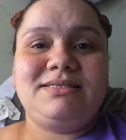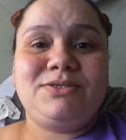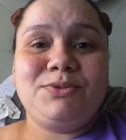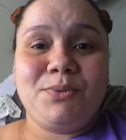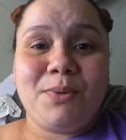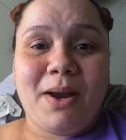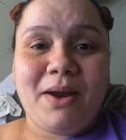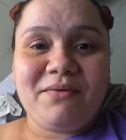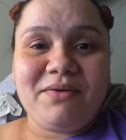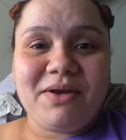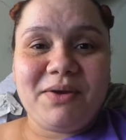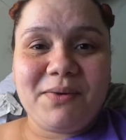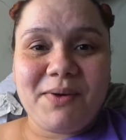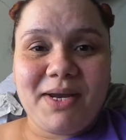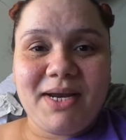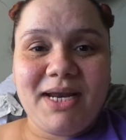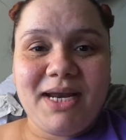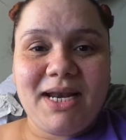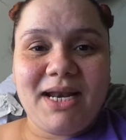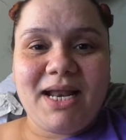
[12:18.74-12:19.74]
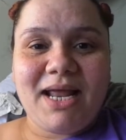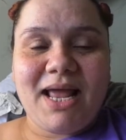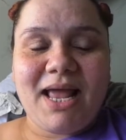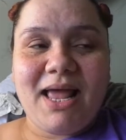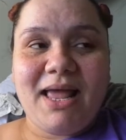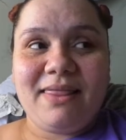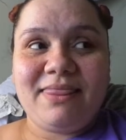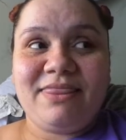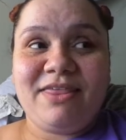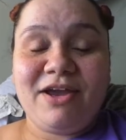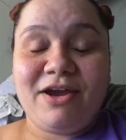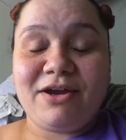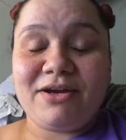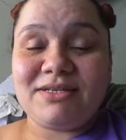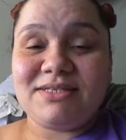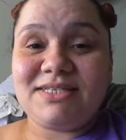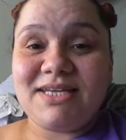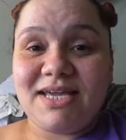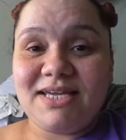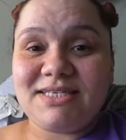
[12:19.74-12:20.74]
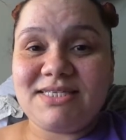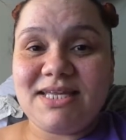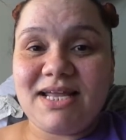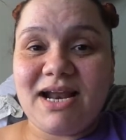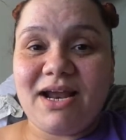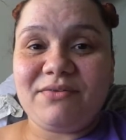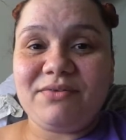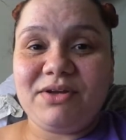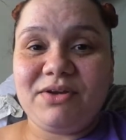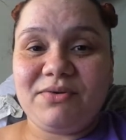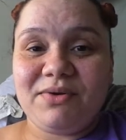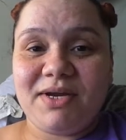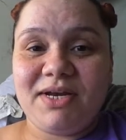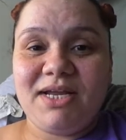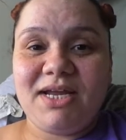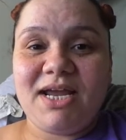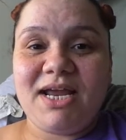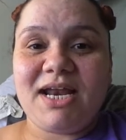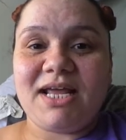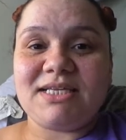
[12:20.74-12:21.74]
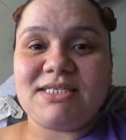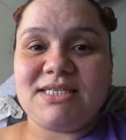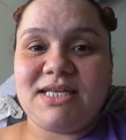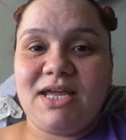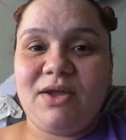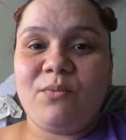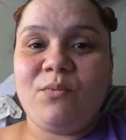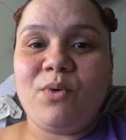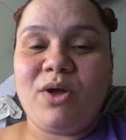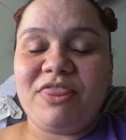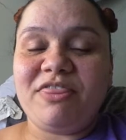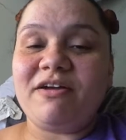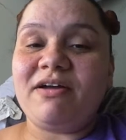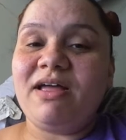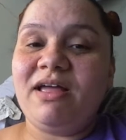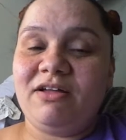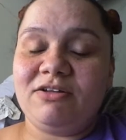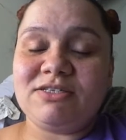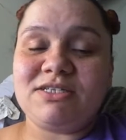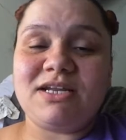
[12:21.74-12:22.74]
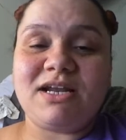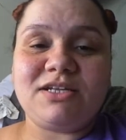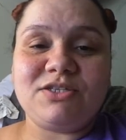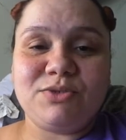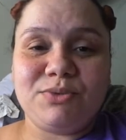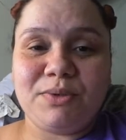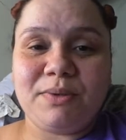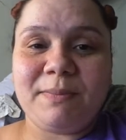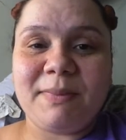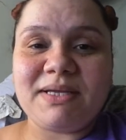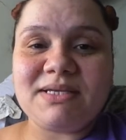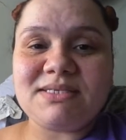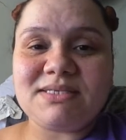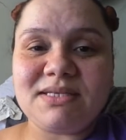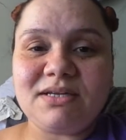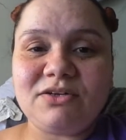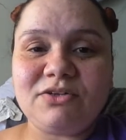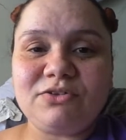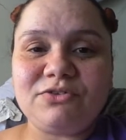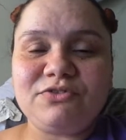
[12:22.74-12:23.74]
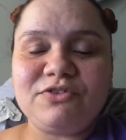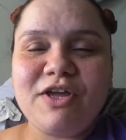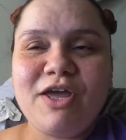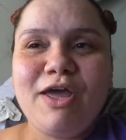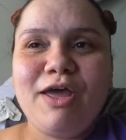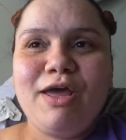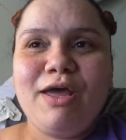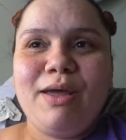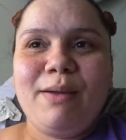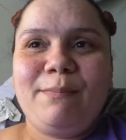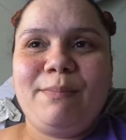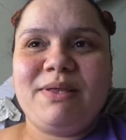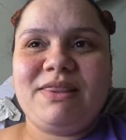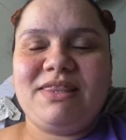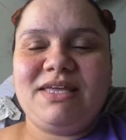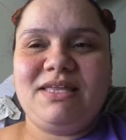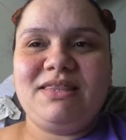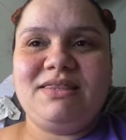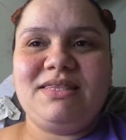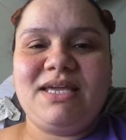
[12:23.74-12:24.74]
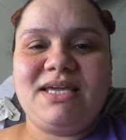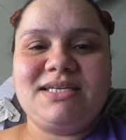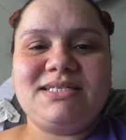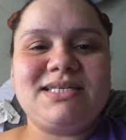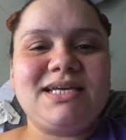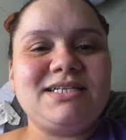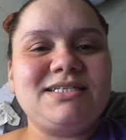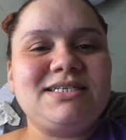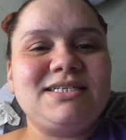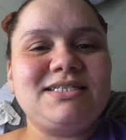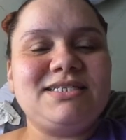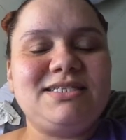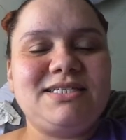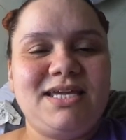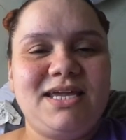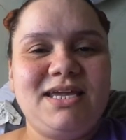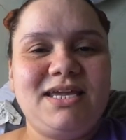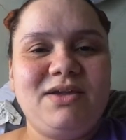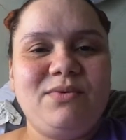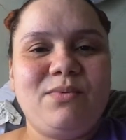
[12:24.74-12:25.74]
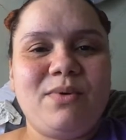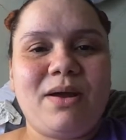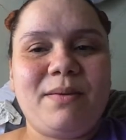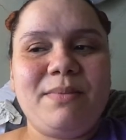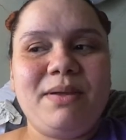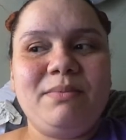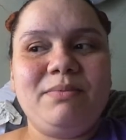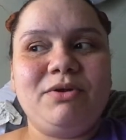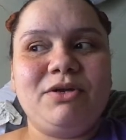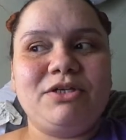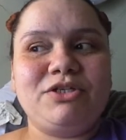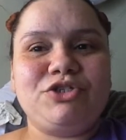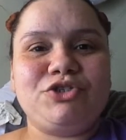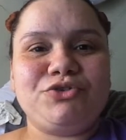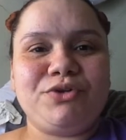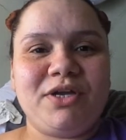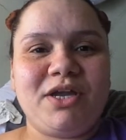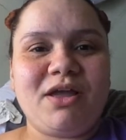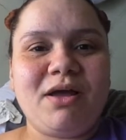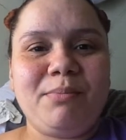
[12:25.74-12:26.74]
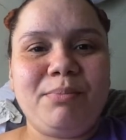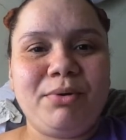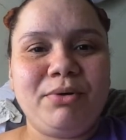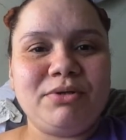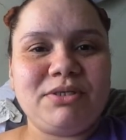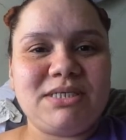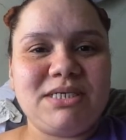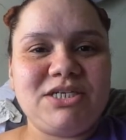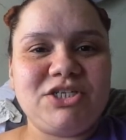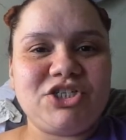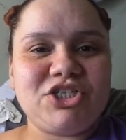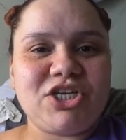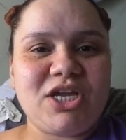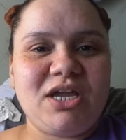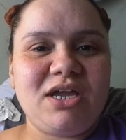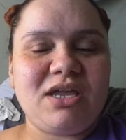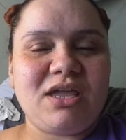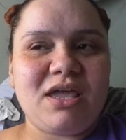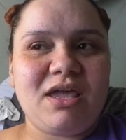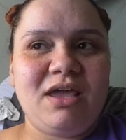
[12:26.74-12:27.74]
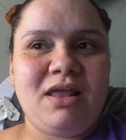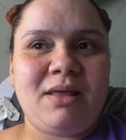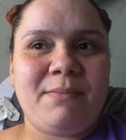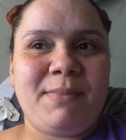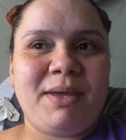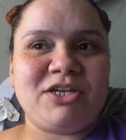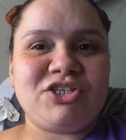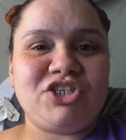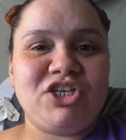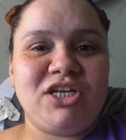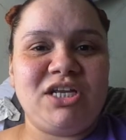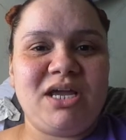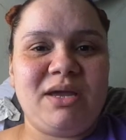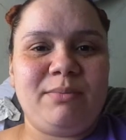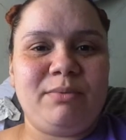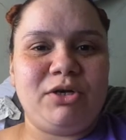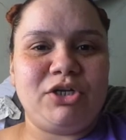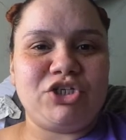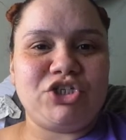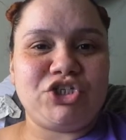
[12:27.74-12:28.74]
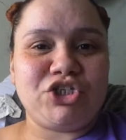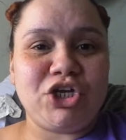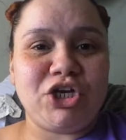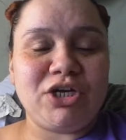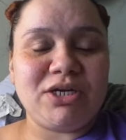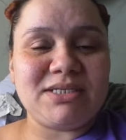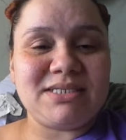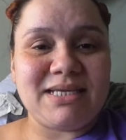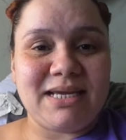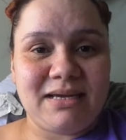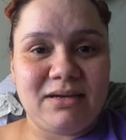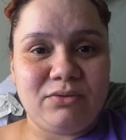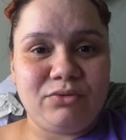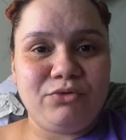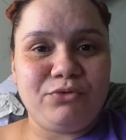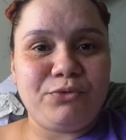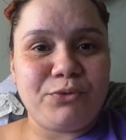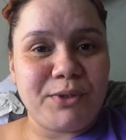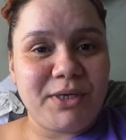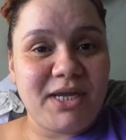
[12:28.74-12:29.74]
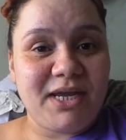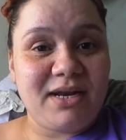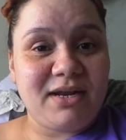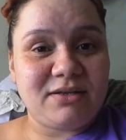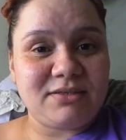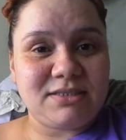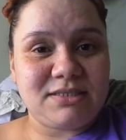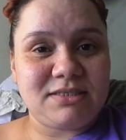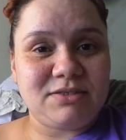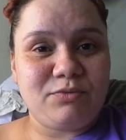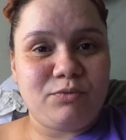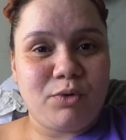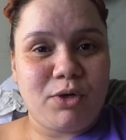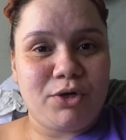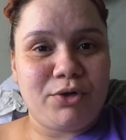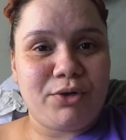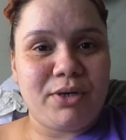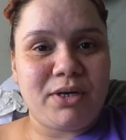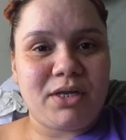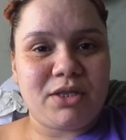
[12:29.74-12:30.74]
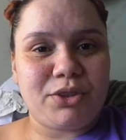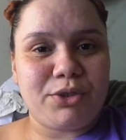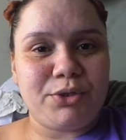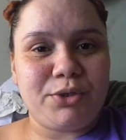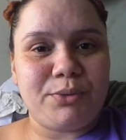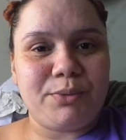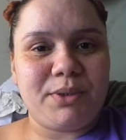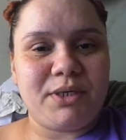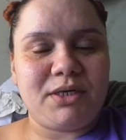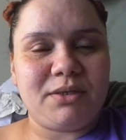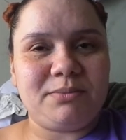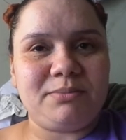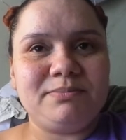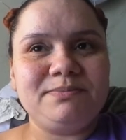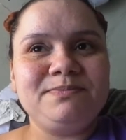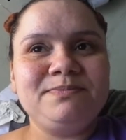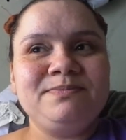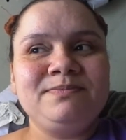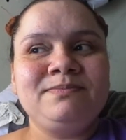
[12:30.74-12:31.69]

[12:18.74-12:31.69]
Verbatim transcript: Do I regret it? There are days that I regret it and I say, what the hell did I do to myself? But then days like today where I'm able to drink a protein shake and I'm actually able to chug down forty-eight ounces of water and not throw up,